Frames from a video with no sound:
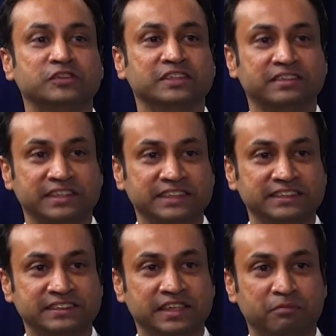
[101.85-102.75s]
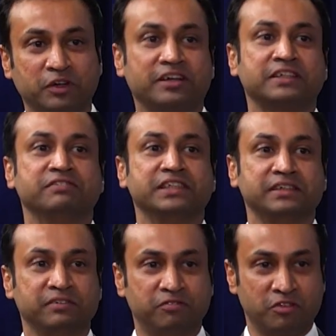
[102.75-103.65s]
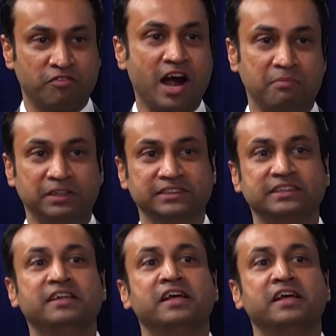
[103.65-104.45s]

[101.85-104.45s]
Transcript: increase productivity for farmers,